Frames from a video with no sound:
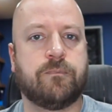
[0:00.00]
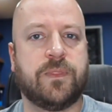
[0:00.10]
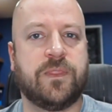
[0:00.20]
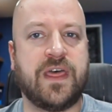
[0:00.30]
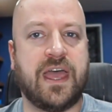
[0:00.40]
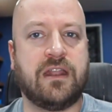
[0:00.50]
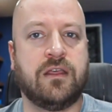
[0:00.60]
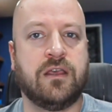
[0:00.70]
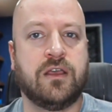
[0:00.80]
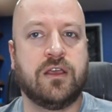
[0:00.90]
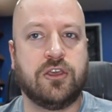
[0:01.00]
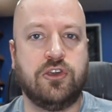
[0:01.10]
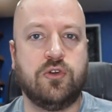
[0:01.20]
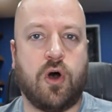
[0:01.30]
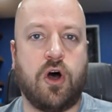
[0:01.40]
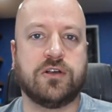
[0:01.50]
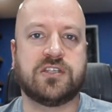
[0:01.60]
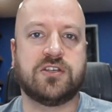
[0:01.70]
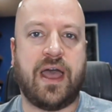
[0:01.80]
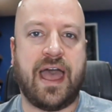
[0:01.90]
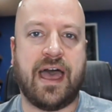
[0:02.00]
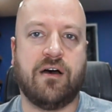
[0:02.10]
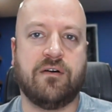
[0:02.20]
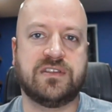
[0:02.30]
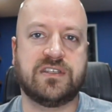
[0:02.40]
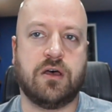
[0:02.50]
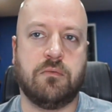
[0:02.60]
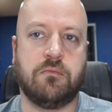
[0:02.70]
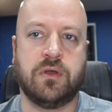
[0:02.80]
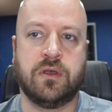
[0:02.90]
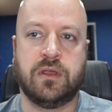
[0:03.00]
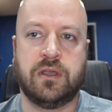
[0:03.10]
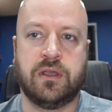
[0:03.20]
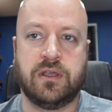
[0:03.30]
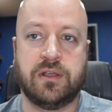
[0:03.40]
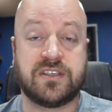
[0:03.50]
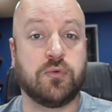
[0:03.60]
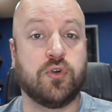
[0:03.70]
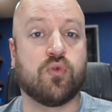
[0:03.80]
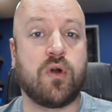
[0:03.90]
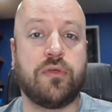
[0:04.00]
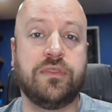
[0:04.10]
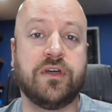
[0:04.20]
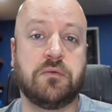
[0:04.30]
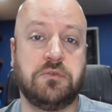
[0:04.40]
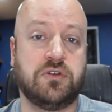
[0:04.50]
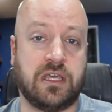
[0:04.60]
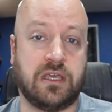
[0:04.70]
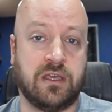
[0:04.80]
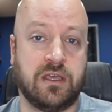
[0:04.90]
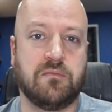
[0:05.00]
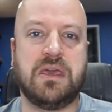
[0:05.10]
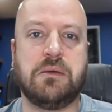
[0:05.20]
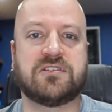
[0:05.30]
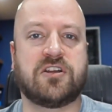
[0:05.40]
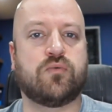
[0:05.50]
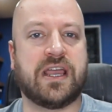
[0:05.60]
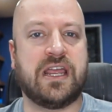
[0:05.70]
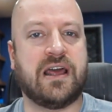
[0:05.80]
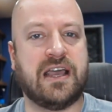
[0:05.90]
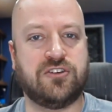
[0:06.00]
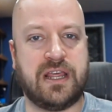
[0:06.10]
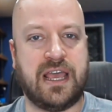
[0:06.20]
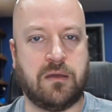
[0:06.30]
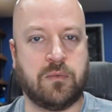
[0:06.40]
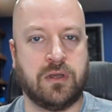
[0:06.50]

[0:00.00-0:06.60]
then you also have some growth in the community. People start to recognize your name.